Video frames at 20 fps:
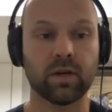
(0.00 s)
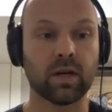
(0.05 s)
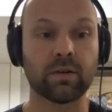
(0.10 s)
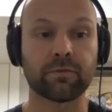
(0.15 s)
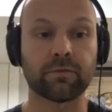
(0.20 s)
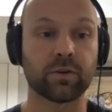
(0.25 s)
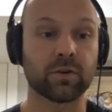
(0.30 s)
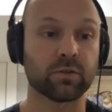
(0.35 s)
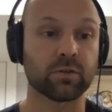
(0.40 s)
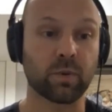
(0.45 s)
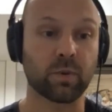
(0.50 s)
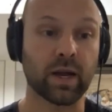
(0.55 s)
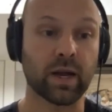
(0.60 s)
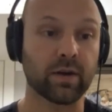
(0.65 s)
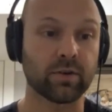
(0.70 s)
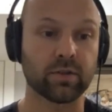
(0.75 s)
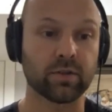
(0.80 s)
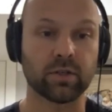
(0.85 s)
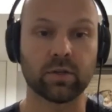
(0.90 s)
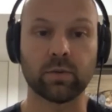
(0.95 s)
first
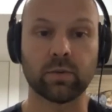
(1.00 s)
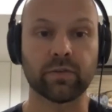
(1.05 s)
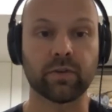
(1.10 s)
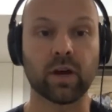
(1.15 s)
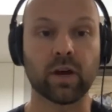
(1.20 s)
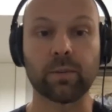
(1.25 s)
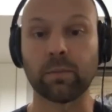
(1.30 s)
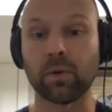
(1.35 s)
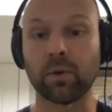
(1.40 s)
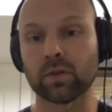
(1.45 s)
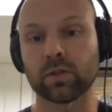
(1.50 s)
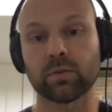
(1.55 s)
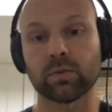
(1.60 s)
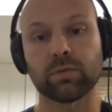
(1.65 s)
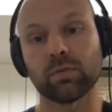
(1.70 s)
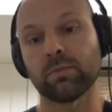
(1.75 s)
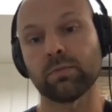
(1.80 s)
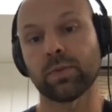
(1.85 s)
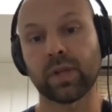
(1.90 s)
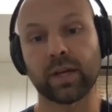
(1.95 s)
rounder, we've got
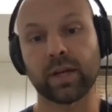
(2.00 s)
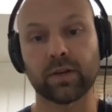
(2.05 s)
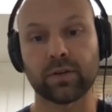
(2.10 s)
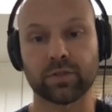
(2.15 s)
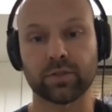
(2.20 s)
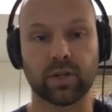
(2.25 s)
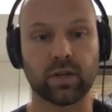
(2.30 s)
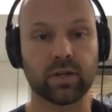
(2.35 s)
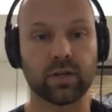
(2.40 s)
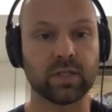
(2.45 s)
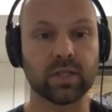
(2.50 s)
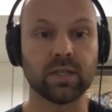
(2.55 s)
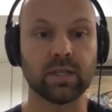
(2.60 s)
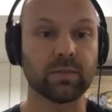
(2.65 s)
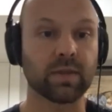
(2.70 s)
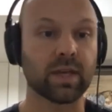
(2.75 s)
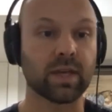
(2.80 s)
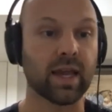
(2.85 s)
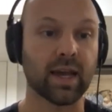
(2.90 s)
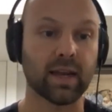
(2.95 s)
multiple players on
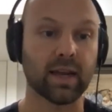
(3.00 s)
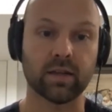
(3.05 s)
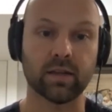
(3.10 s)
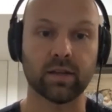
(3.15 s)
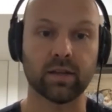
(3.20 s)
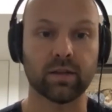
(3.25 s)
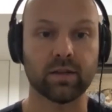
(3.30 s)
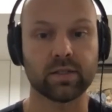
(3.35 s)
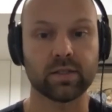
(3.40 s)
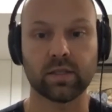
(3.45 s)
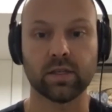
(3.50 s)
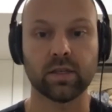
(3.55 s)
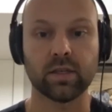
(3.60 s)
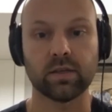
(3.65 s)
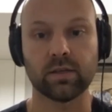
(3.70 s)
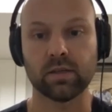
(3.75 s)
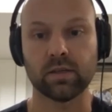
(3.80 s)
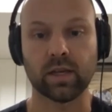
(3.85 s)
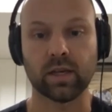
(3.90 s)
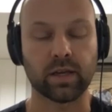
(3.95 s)
Team Canada this
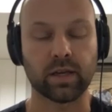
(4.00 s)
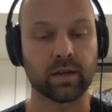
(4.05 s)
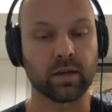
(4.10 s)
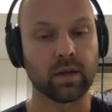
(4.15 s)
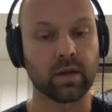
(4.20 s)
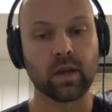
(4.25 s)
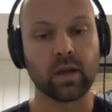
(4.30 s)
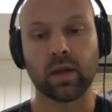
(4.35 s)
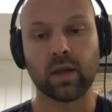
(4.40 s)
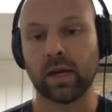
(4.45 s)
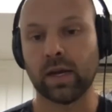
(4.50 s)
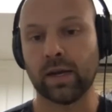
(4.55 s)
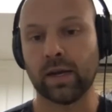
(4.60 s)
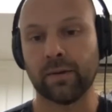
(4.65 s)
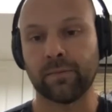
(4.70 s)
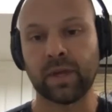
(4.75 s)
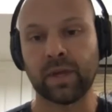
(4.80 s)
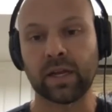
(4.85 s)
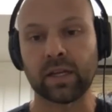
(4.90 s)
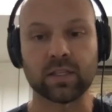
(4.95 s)
year, like
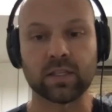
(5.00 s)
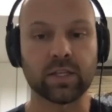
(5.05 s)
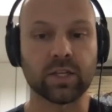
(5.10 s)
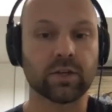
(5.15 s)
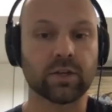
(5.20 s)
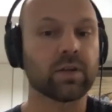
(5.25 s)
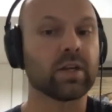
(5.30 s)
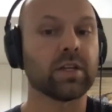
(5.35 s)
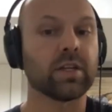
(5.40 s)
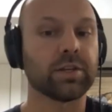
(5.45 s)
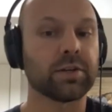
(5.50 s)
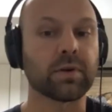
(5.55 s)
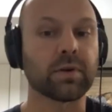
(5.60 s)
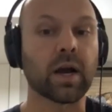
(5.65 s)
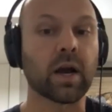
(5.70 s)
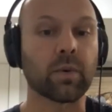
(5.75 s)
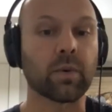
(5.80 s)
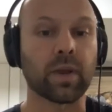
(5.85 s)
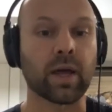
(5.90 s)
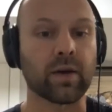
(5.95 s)
and it's year in year
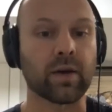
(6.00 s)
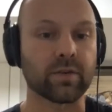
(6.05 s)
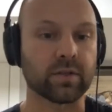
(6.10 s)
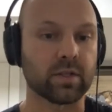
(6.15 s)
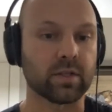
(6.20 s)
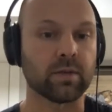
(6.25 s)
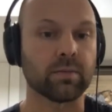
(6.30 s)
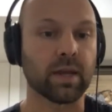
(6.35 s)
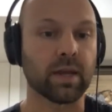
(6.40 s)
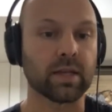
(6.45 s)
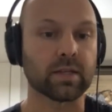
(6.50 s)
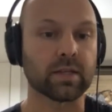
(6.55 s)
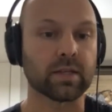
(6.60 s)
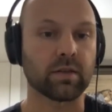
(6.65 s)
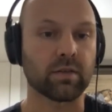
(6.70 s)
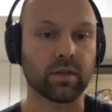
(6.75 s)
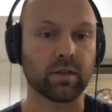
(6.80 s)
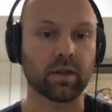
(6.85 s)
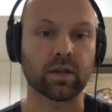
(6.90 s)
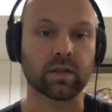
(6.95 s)
out now is the
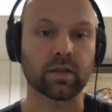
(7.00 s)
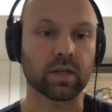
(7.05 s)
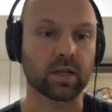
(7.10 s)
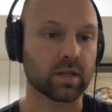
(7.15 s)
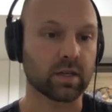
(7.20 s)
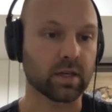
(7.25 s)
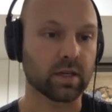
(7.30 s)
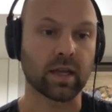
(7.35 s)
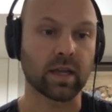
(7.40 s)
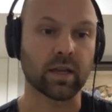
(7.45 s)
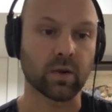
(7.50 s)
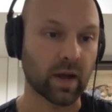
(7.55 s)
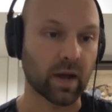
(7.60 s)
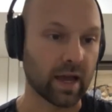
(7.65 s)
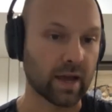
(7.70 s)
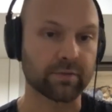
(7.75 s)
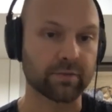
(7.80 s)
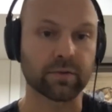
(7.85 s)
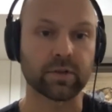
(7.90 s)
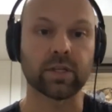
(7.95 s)
amazing thing. Like
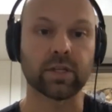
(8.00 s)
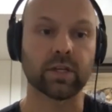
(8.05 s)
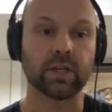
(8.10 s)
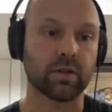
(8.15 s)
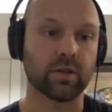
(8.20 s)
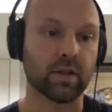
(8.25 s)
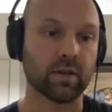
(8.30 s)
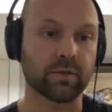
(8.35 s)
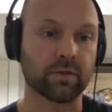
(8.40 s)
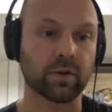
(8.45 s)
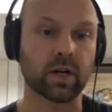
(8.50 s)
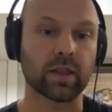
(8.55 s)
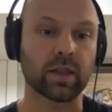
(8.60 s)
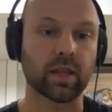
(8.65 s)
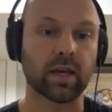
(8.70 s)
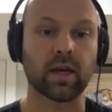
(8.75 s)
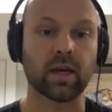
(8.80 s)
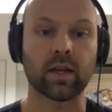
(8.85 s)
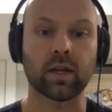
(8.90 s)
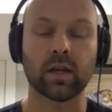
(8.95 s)
every year they've got
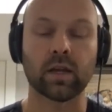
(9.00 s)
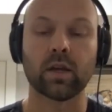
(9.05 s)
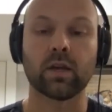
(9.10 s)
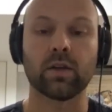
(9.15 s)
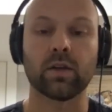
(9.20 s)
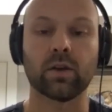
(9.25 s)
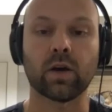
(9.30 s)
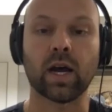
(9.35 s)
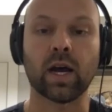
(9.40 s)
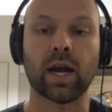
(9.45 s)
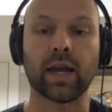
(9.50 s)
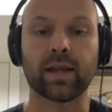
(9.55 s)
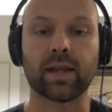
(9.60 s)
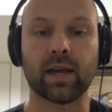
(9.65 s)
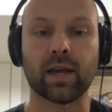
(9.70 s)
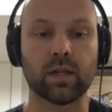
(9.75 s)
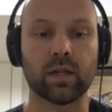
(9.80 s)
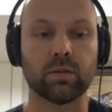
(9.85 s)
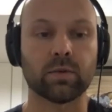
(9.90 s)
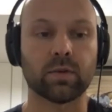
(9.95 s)
that high
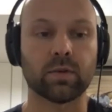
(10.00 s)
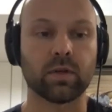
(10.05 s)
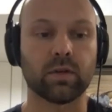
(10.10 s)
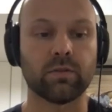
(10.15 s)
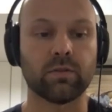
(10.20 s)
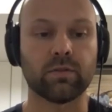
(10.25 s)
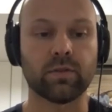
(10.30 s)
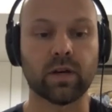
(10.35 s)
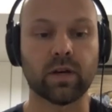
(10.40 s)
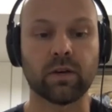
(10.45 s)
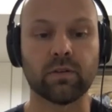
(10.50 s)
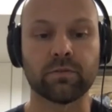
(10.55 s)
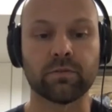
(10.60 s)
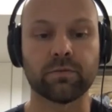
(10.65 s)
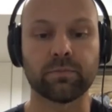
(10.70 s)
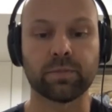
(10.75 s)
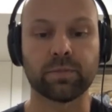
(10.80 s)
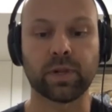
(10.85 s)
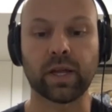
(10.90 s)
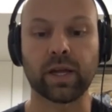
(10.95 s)
caliber of
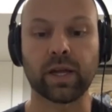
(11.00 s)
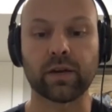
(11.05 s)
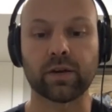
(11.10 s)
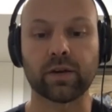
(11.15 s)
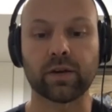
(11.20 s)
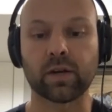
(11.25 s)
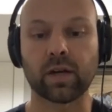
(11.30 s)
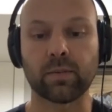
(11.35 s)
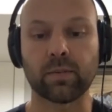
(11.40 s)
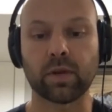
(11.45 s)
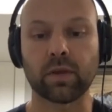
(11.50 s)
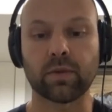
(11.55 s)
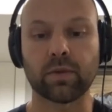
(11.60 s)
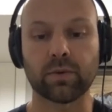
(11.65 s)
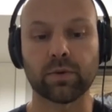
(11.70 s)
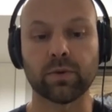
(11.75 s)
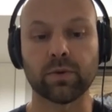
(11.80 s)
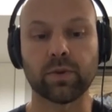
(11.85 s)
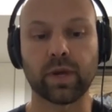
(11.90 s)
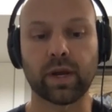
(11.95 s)
player coming
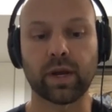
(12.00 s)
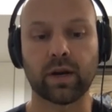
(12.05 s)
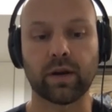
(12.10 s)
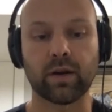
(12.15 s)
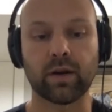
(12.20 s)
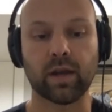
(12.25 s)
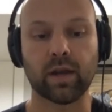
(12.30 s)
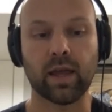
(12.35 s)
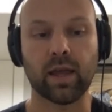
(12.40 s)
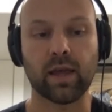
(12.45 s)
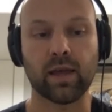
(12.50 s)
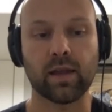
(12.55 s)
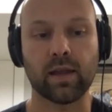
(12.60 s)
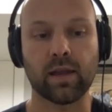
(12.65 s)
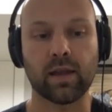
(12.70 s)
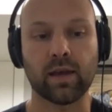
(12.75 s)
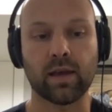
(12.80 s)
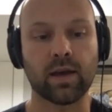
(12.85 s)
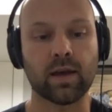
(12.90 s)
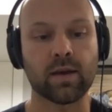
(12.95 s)
through there,
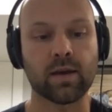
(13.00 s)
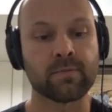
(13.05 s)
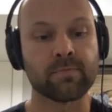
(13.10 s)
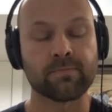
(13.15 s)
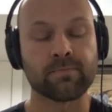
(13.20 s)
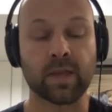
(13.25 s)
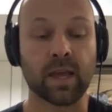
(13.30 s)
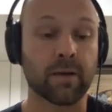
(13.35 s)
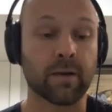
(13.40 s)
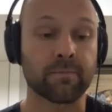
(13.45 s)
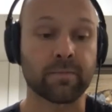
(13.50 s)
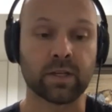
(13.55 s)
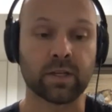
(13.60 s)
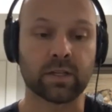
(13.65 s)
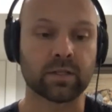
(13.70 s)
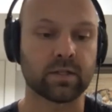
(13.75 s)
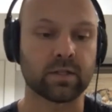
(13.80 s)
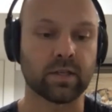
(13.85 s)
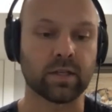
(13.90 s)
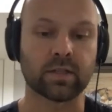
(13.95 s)
and
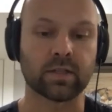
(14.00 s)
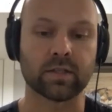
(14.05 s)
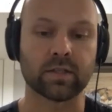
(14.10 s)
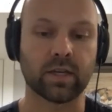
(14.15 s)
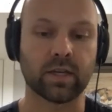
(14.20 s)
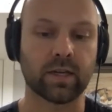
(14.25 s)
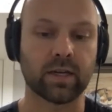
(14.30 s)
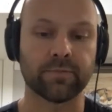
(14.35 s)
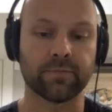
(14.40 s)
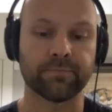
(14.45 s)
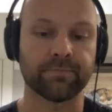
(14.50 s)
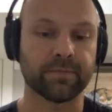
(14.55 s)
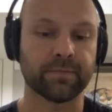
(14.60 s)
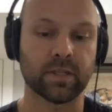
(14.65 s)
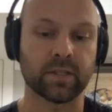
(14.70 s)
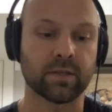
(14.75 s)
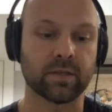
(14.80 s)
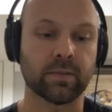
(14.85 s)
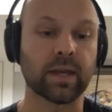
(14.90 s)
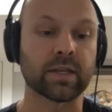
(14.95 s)
it's
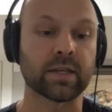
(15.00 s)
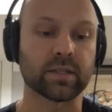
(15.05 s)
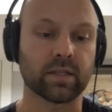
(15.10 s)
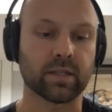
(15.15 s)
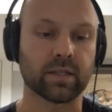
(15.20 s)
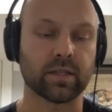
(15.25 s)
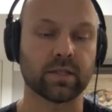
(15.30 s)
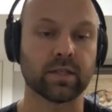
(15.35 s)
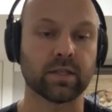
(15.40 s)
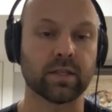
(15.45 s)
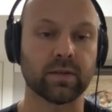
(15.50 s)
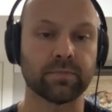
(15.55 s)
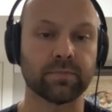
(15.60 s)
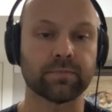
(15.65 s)
amazing to see.